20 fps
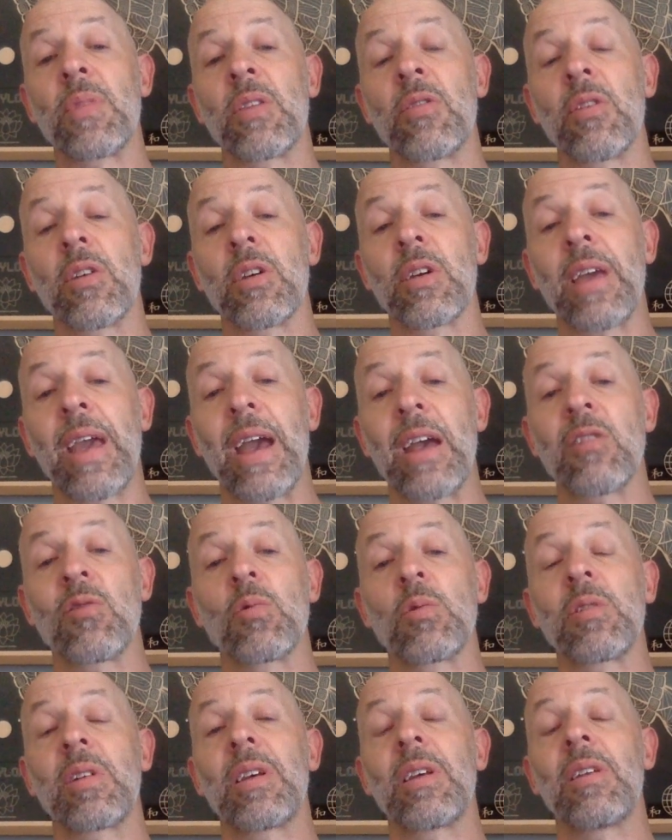the
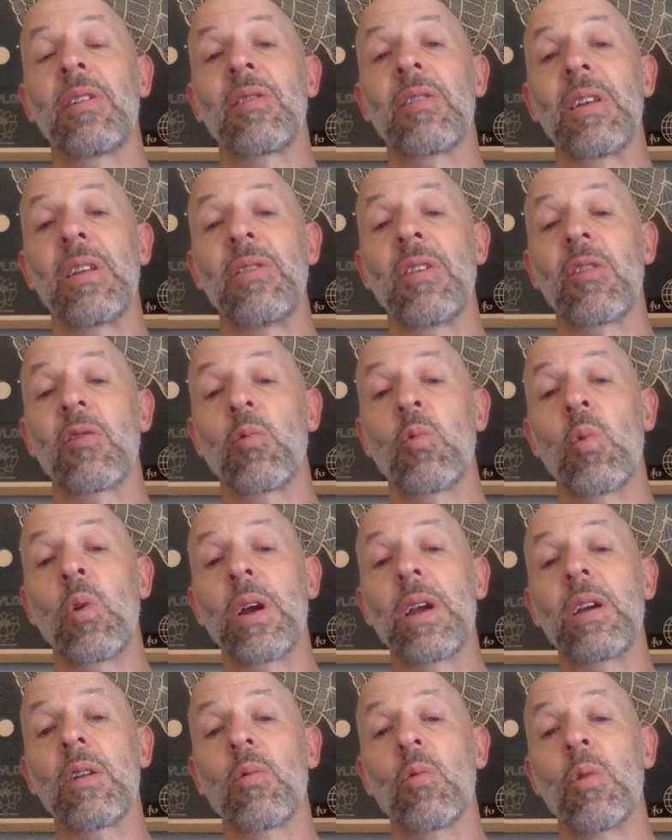casualties in this
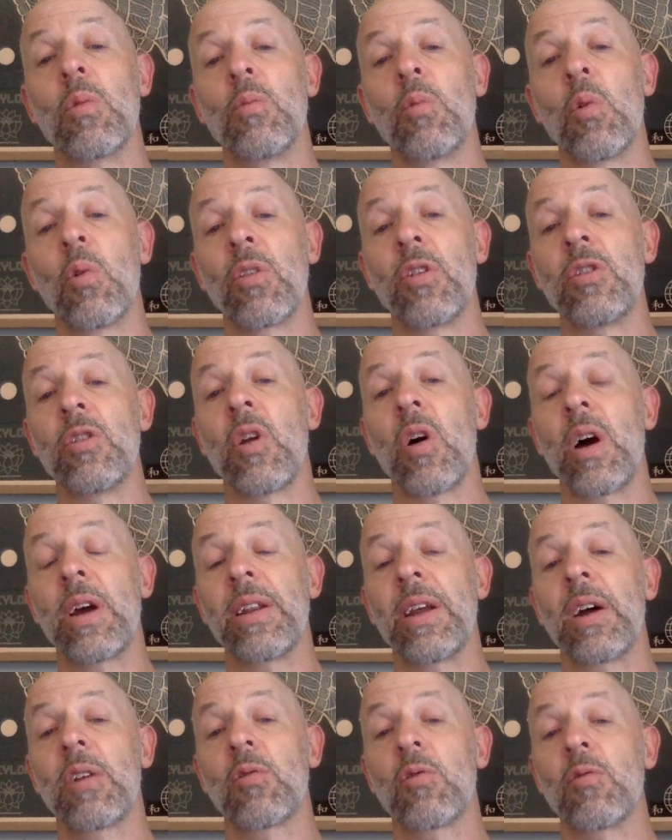week were more than
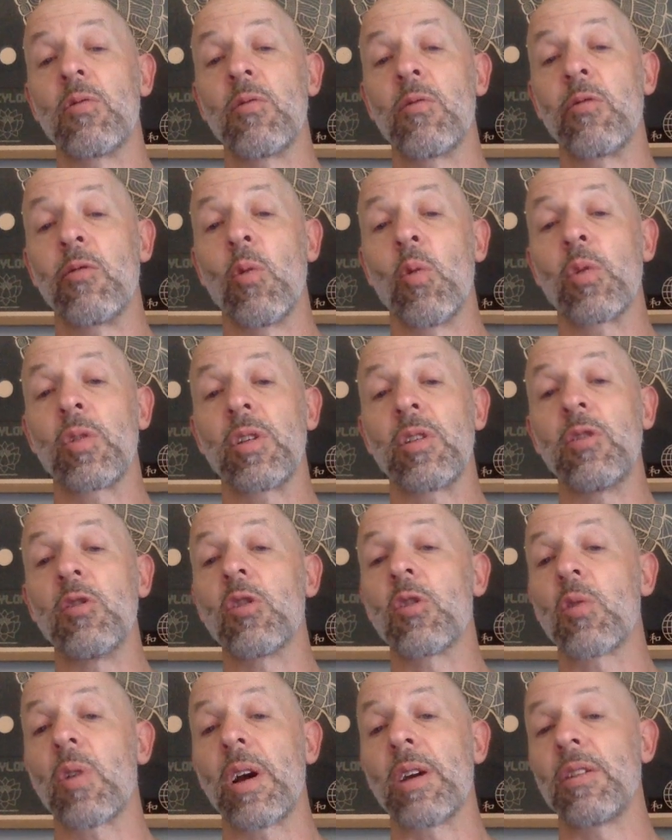940
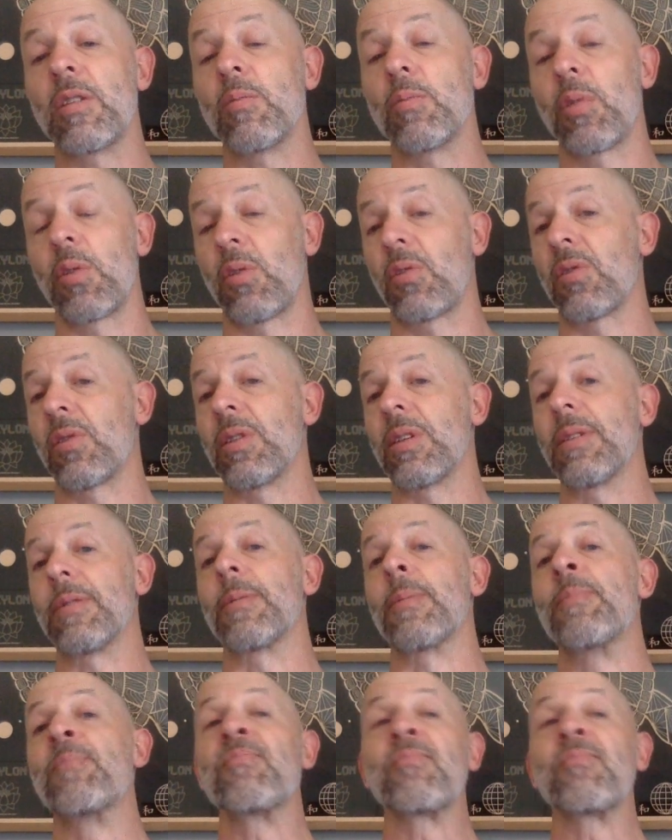Ukrainian personnel.